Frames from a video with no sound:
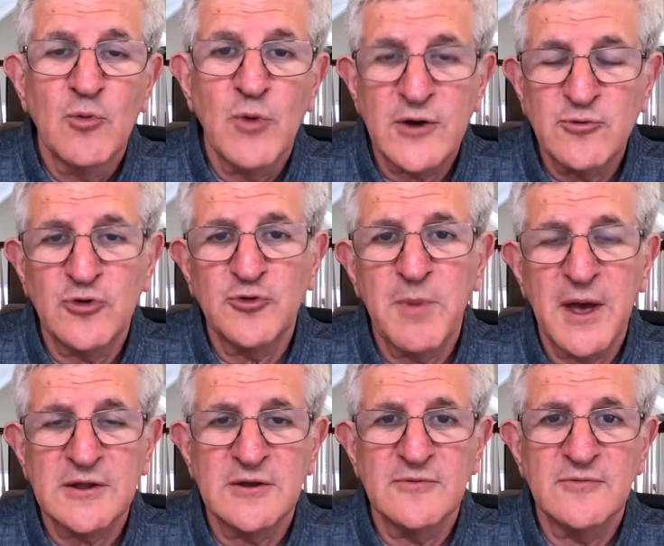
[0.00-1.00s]

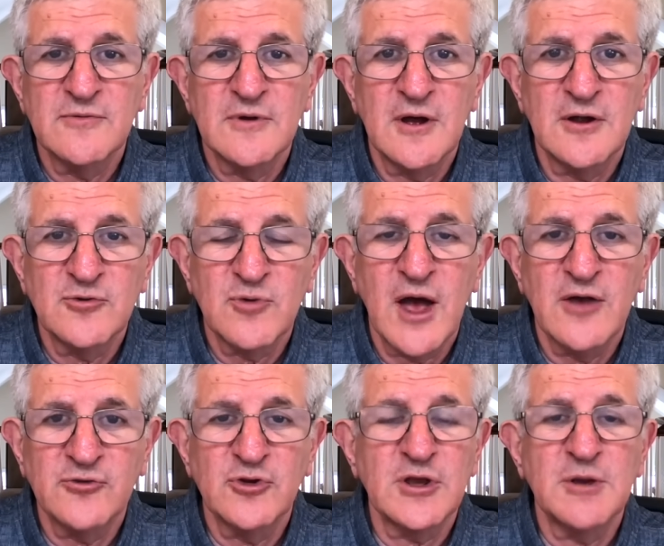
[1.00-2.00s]
retrospective uh,
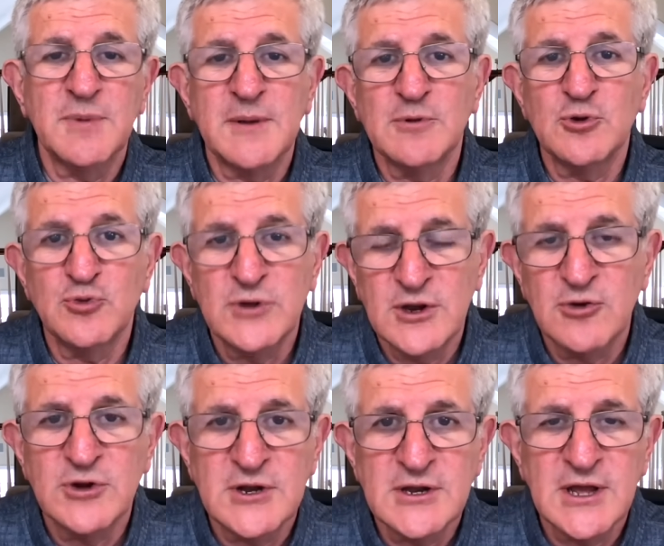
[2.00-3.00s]
trials looking at people who did
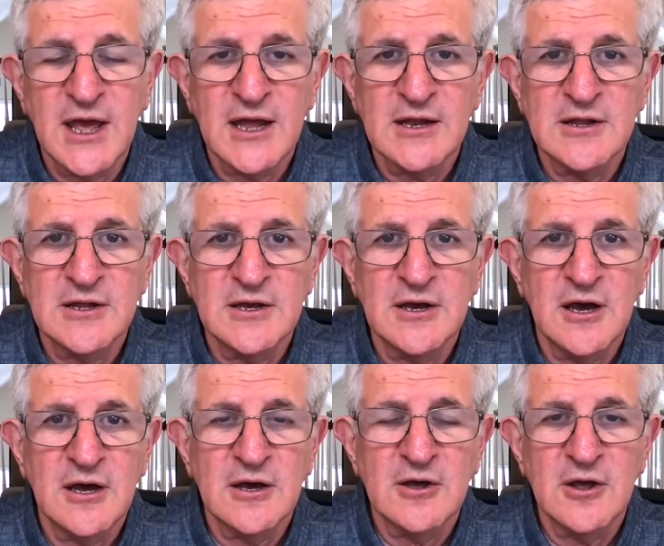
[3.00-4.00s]
or didn't get the uh,